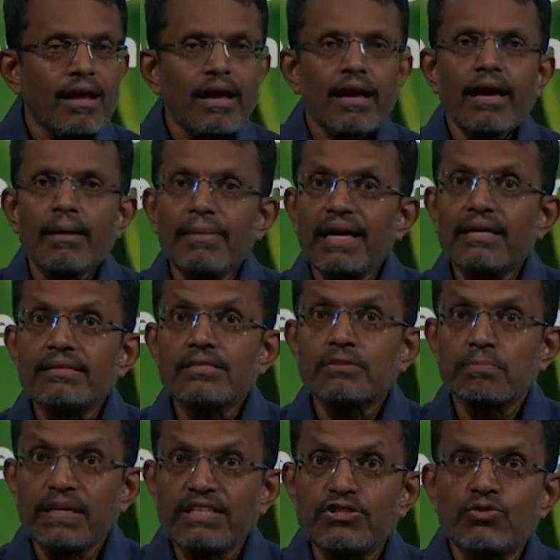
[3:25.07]
MAS is
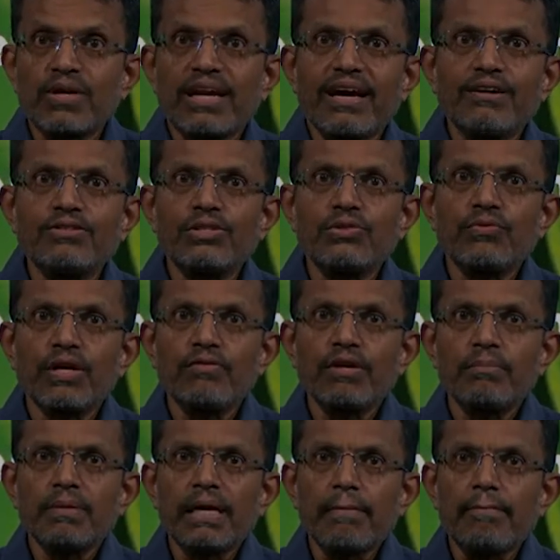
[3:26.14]
pleased to announce we
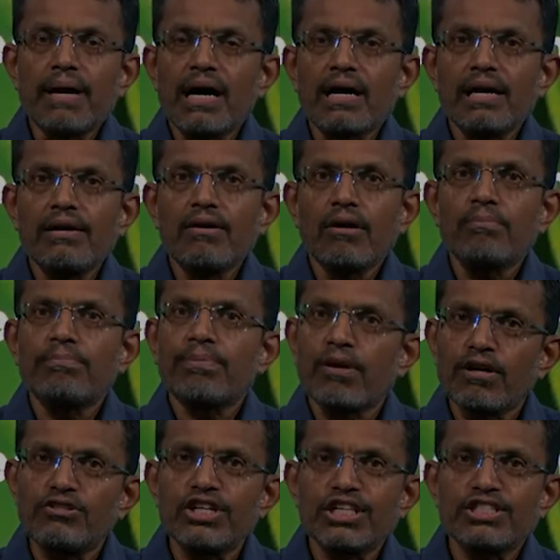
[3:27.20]
will be embarking on
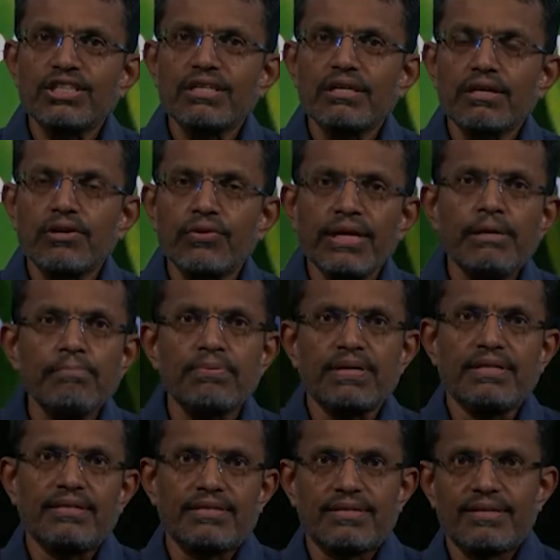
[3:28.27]
Project
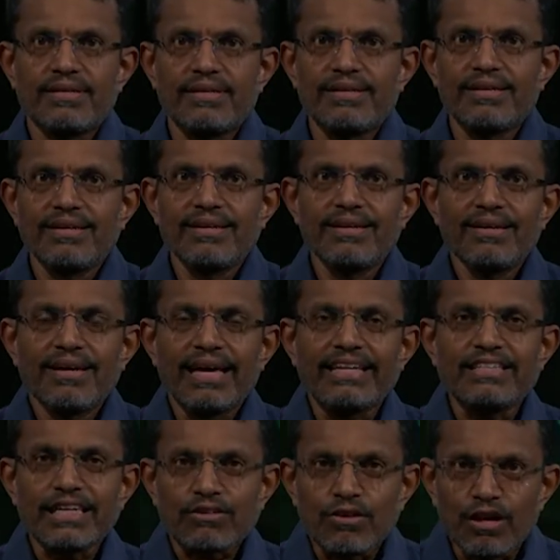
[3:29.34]
Greenprint, a
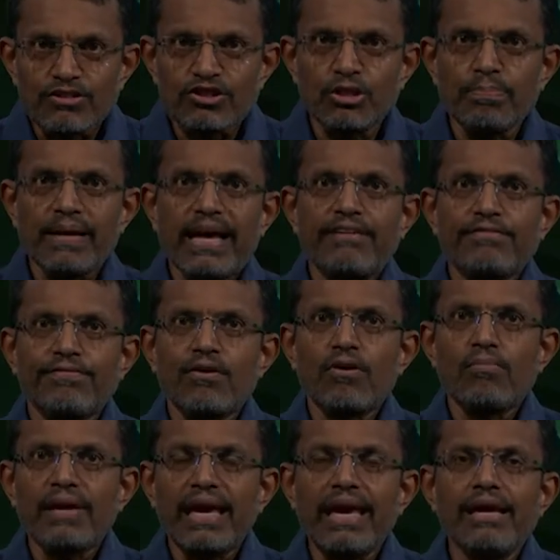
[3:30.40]
technology
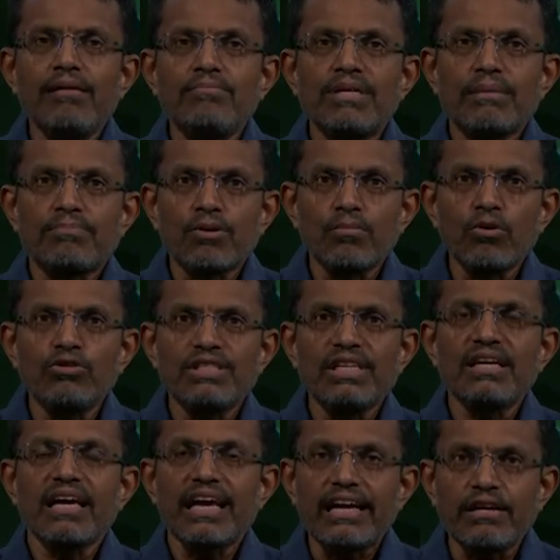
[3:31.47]
platform aimed at
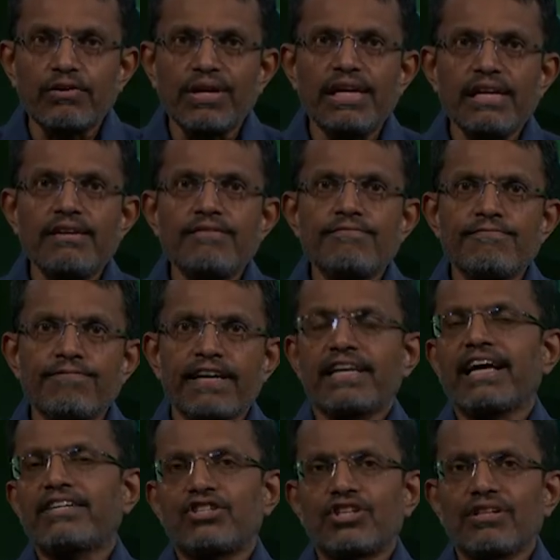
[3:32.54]
promoting a green
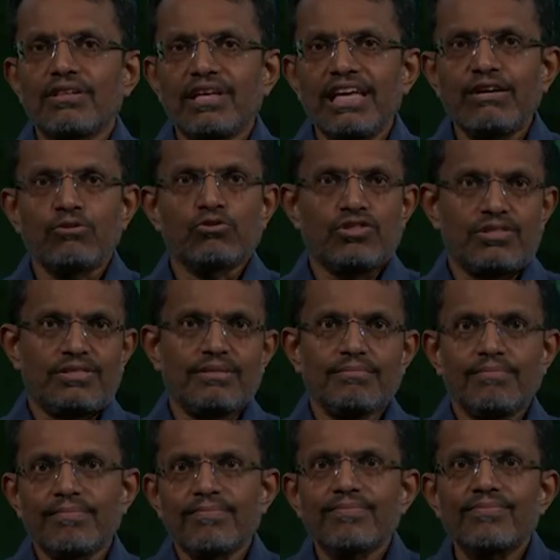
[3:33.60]
financial ecosystem.
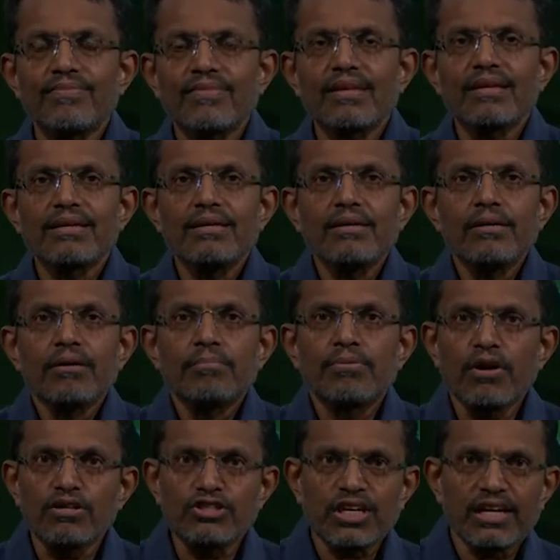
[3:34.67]

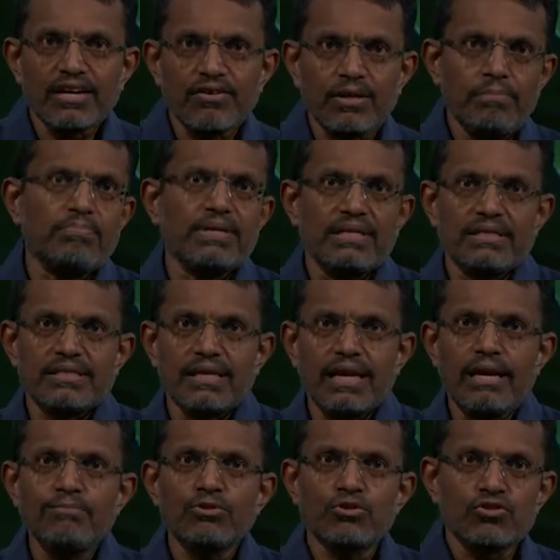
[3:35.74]
Project Greenprint
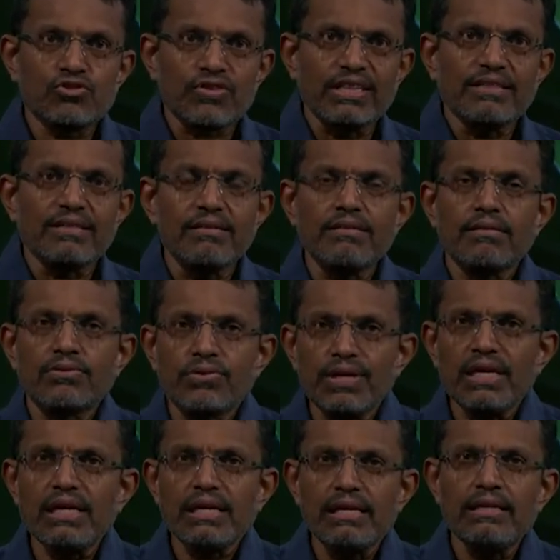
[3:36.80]
aims to strengthen
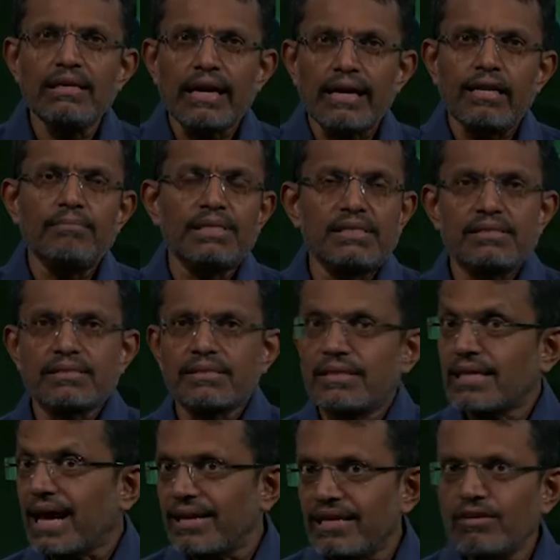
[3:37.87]
3 key elements in
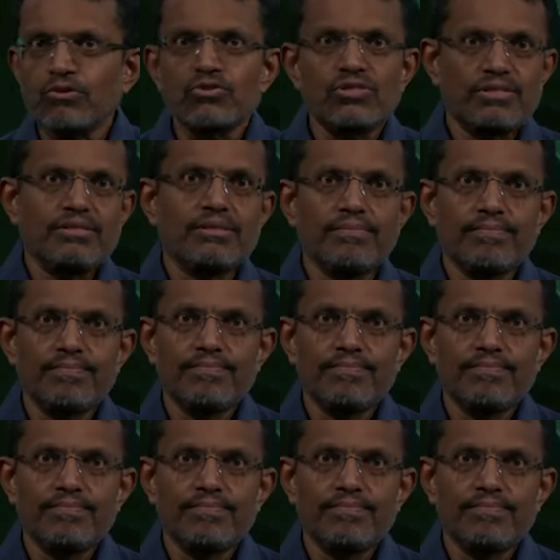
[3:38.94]
that ecosystem.